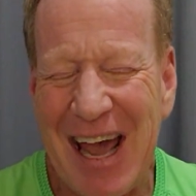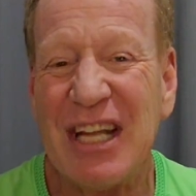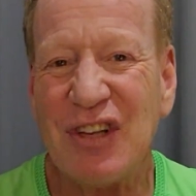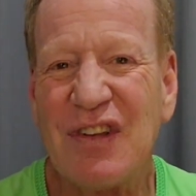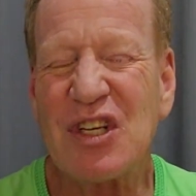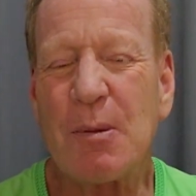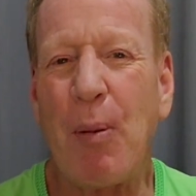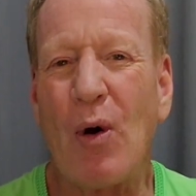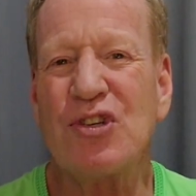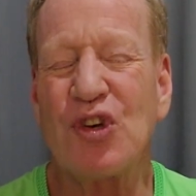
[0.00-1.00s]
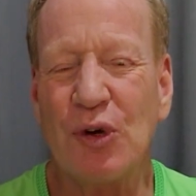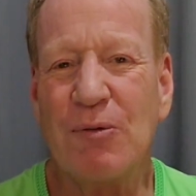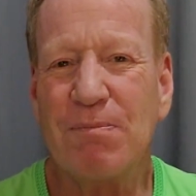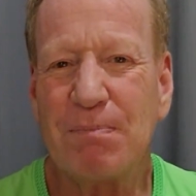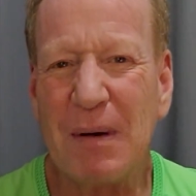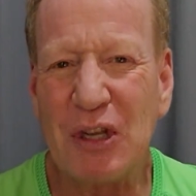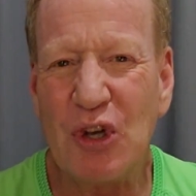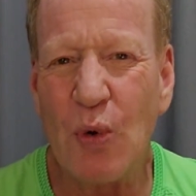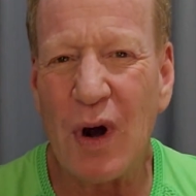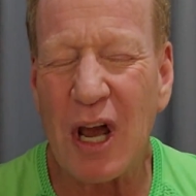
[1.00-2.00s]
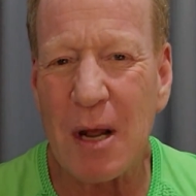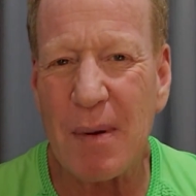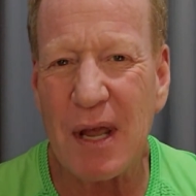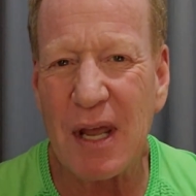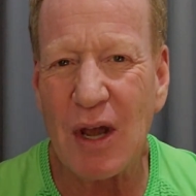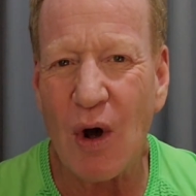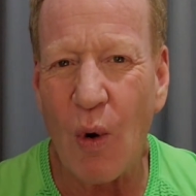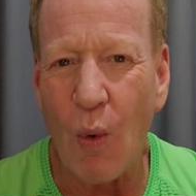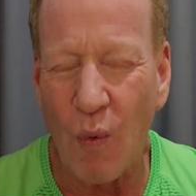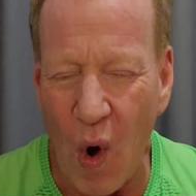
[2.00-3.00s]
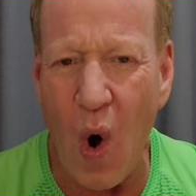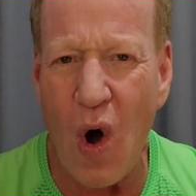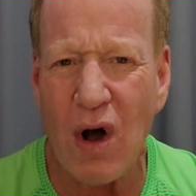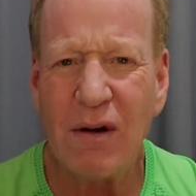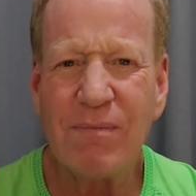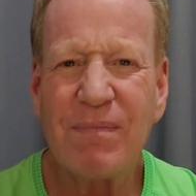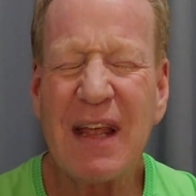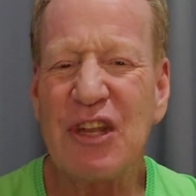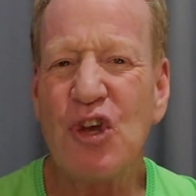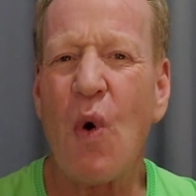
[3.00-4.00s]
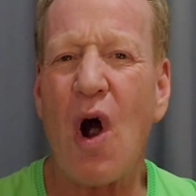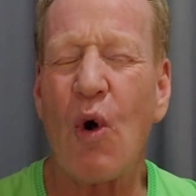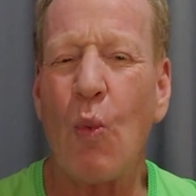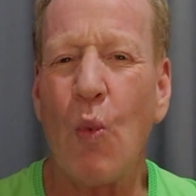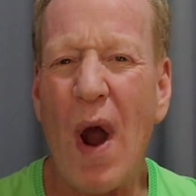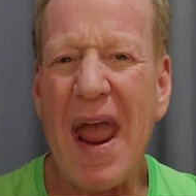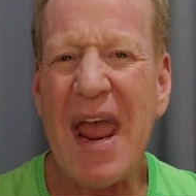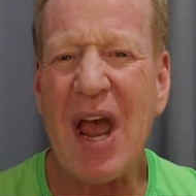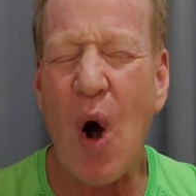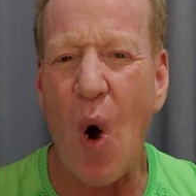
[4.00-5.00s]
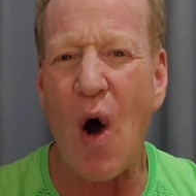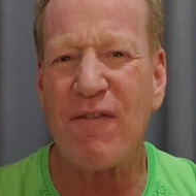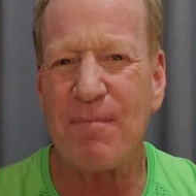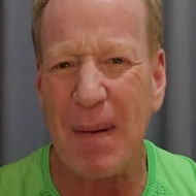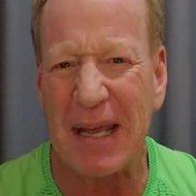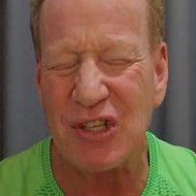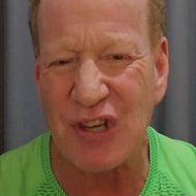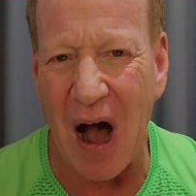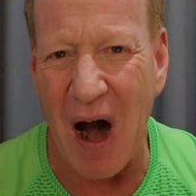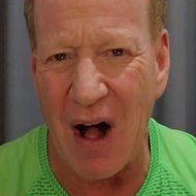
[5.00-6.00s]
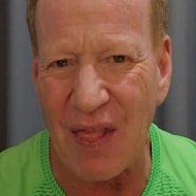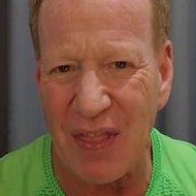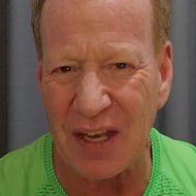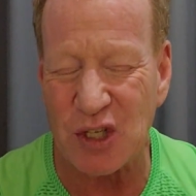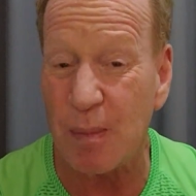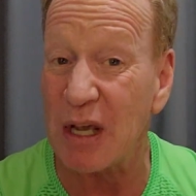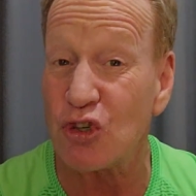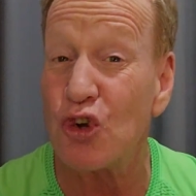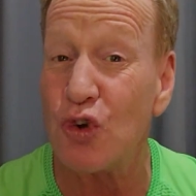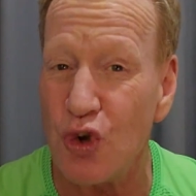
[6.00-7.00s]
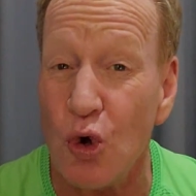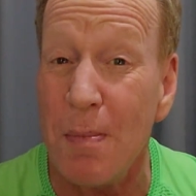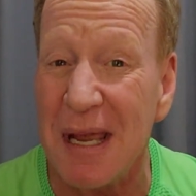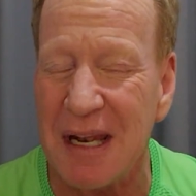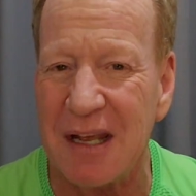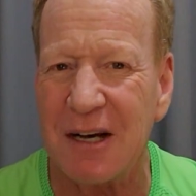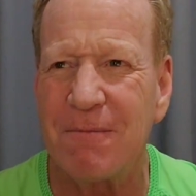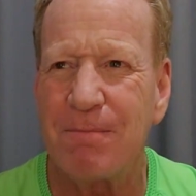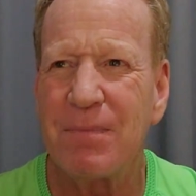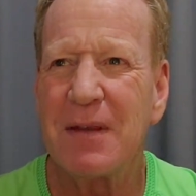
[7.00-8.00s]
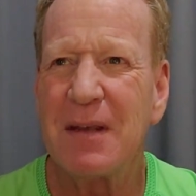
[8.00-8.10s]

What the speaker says: I hate to disappoint you, but you are going to be wrong, and you are way off base on this, because your new media,